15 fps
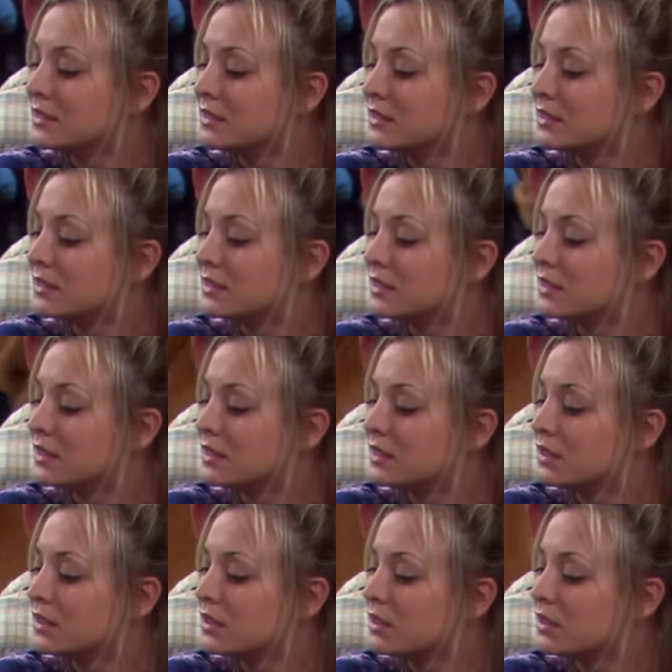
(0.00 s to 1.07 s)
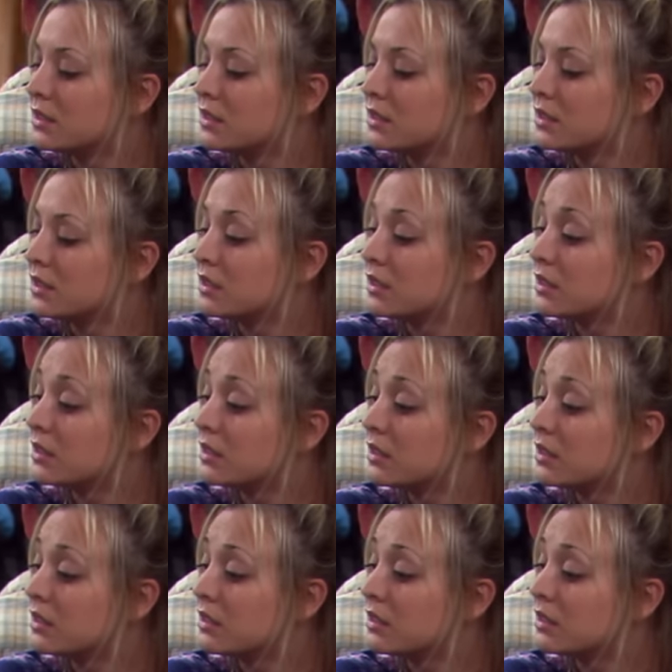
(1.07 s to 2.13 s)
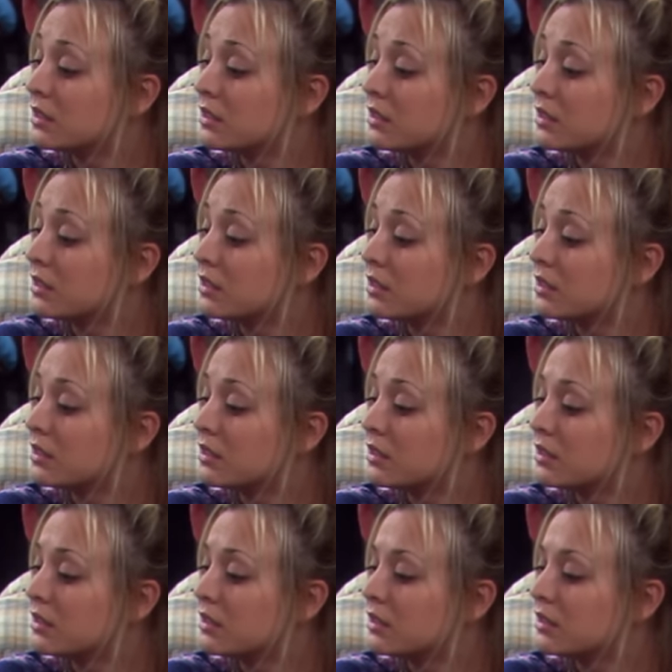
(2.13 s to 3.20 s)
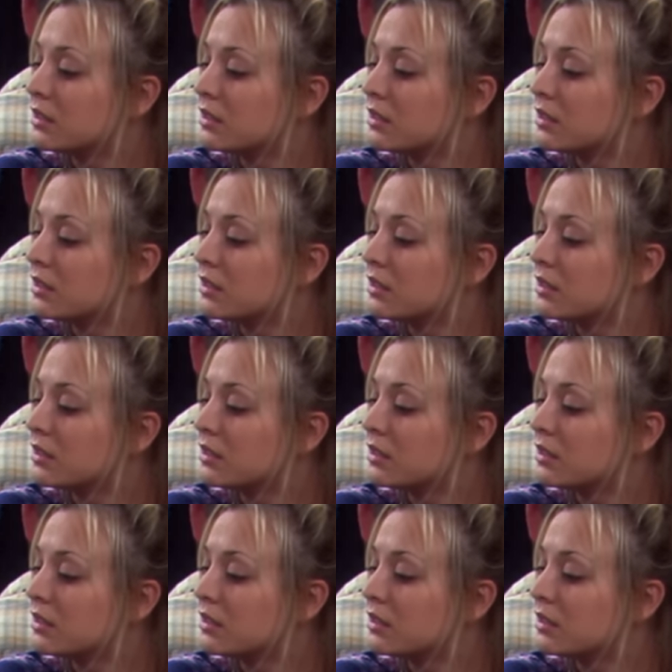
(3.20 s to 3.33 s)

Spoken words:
No words are spoken by the person on screen.